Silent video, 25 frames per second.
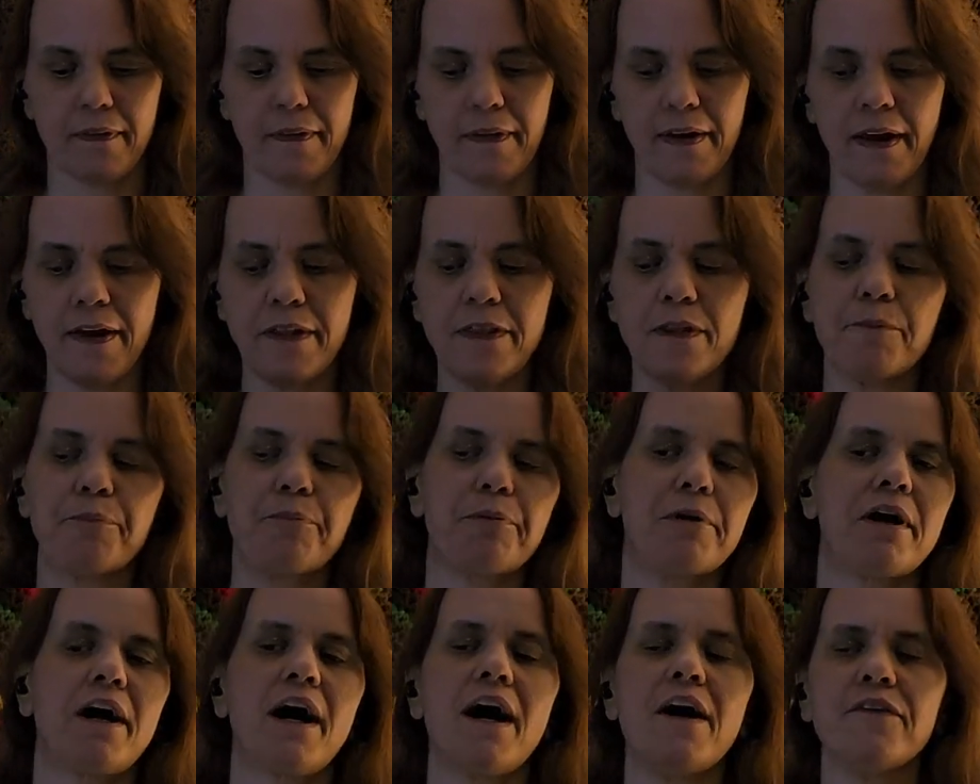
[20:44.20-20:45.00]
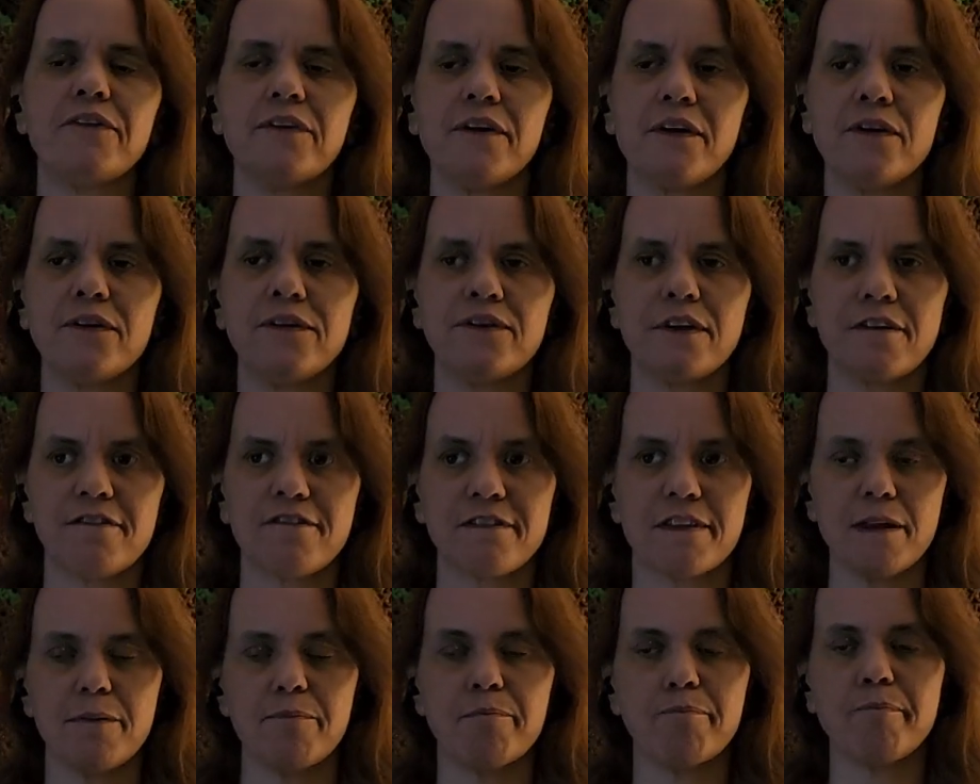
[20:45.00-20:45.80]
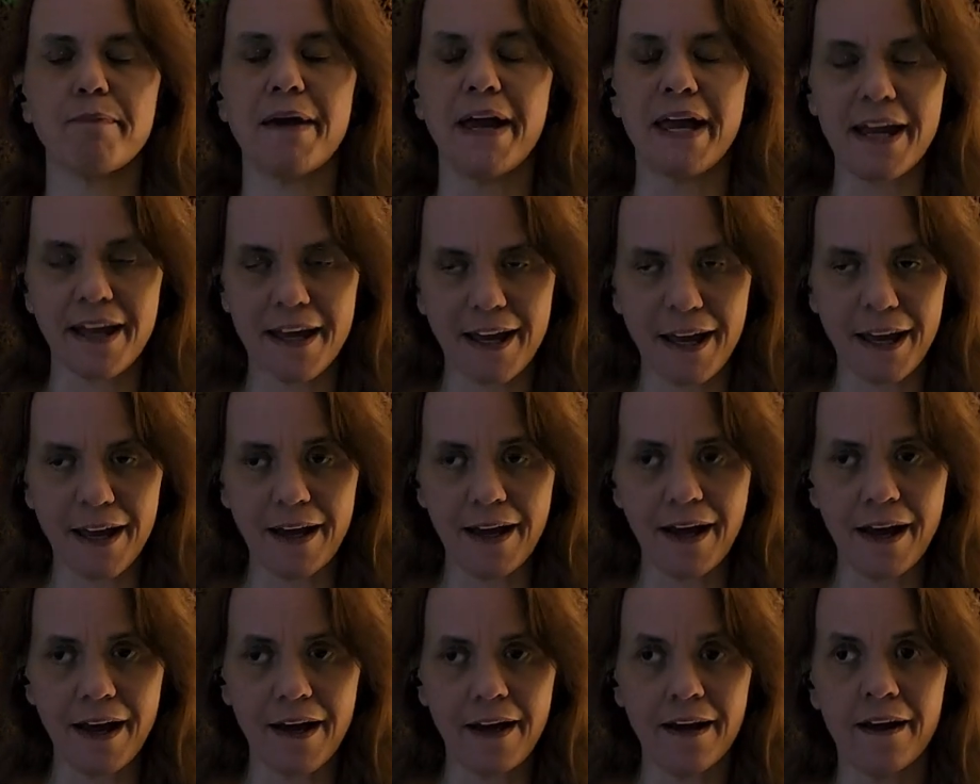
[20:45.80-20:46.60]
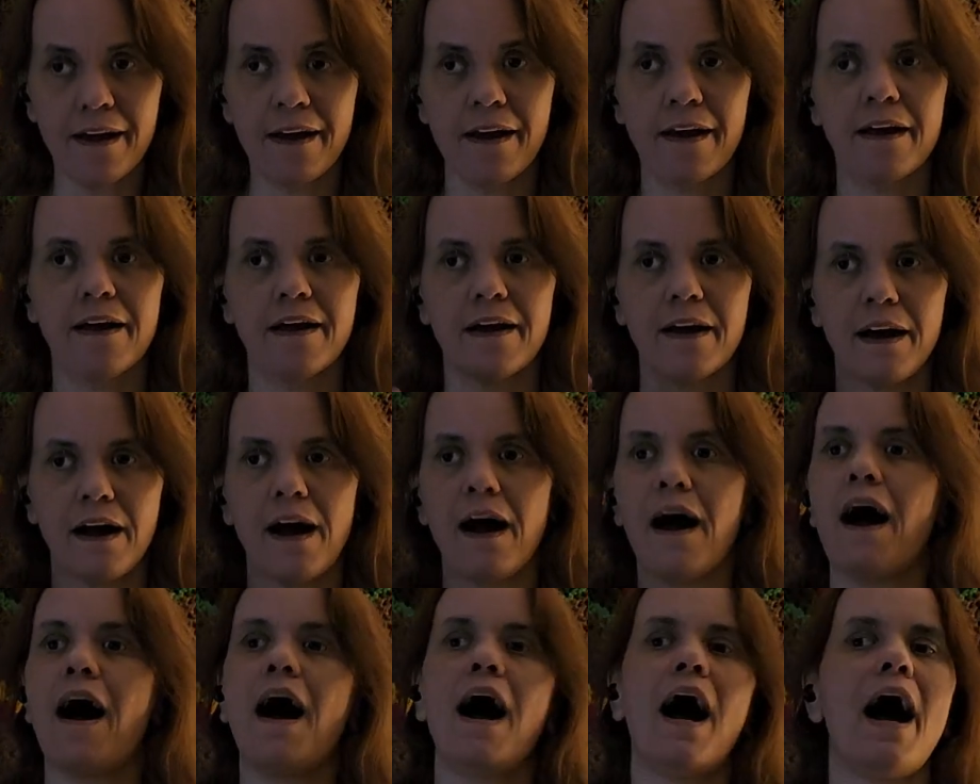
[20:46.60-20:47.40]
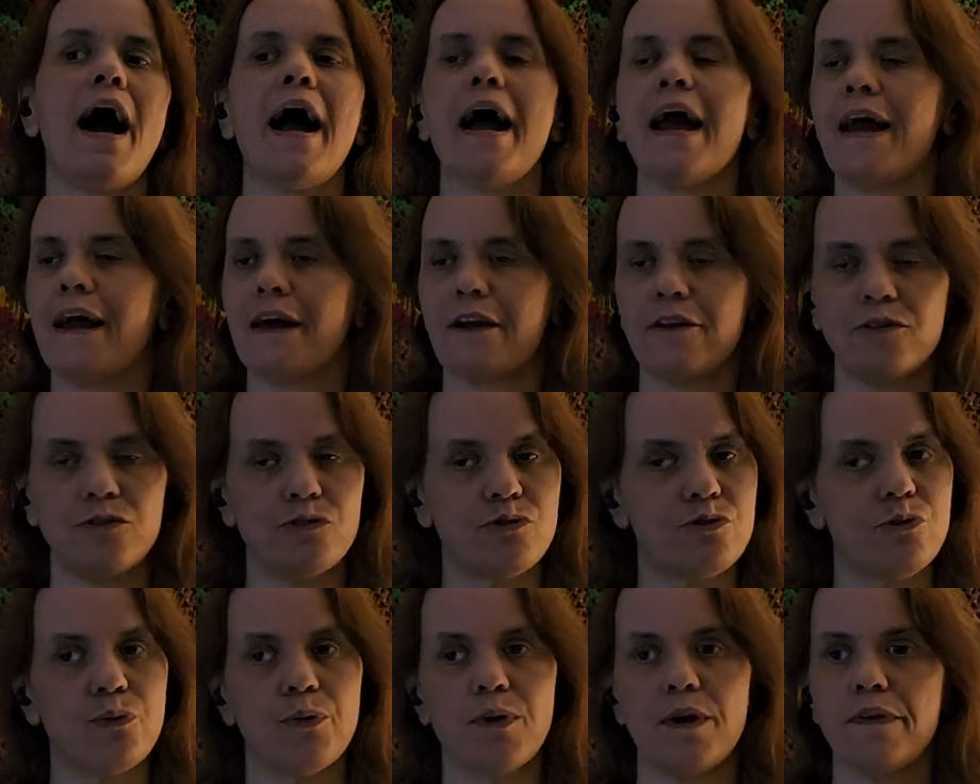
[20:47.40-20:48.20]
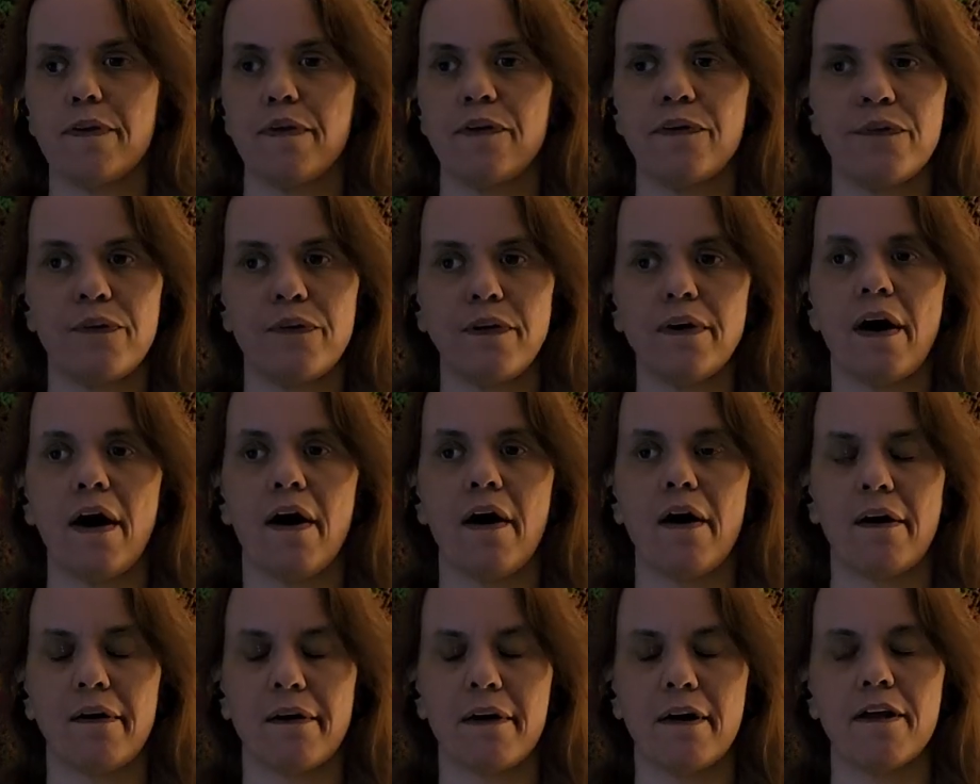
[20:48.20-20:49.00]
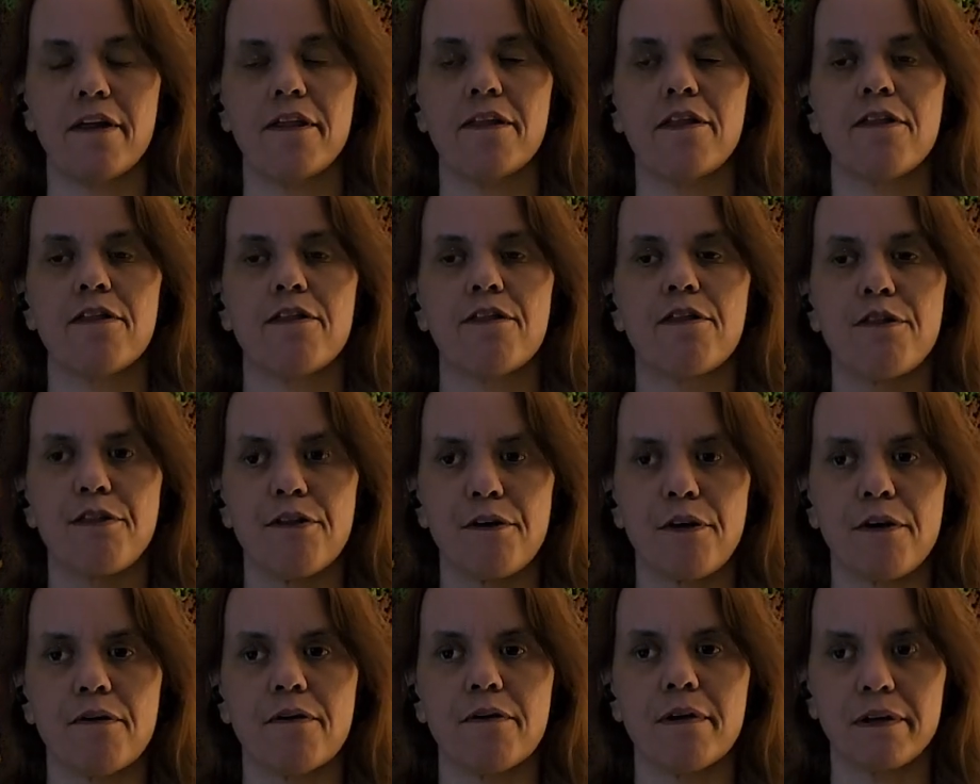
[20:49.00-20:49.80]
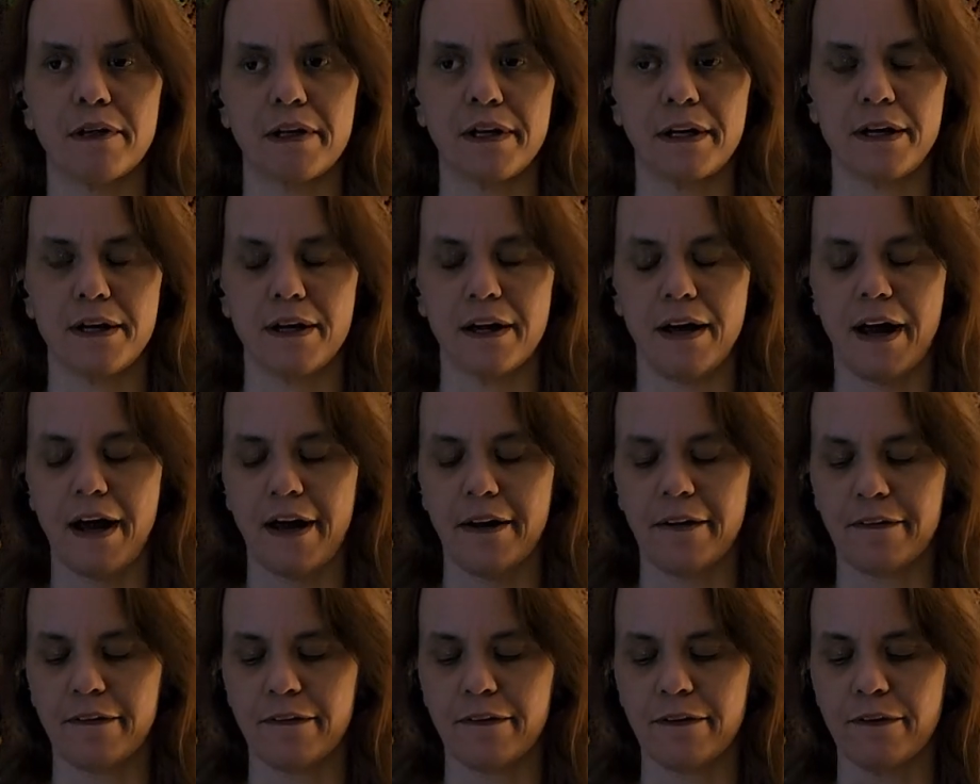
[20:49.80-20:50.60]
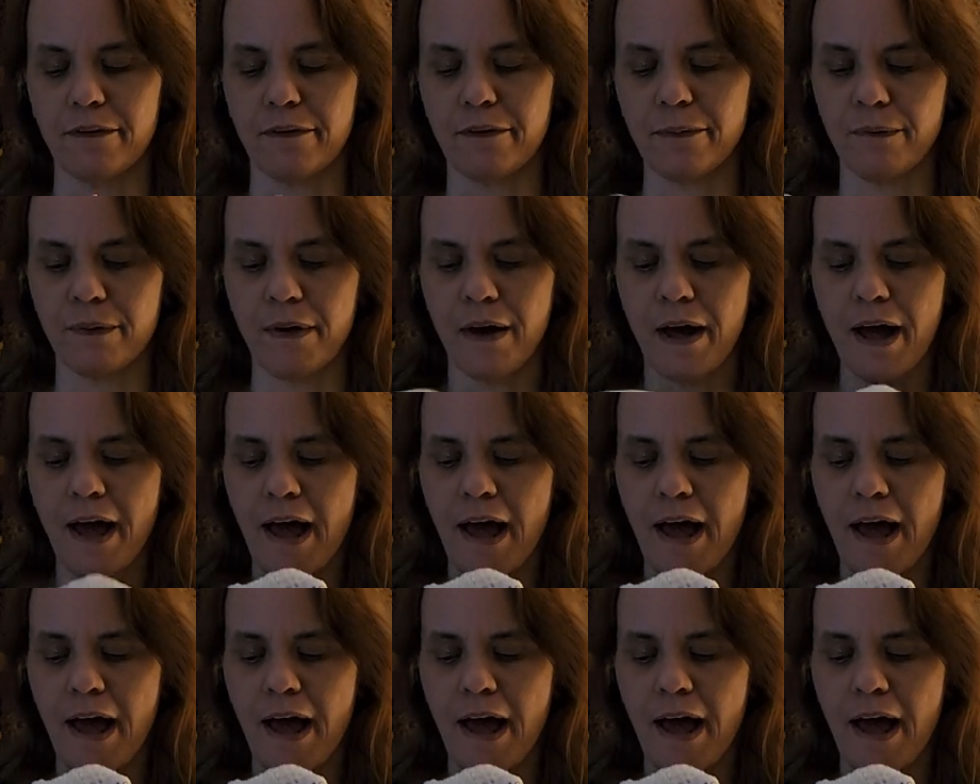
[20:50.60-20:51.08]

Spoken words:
in the process of the making, I enjoy this yarn thoroughly. I do.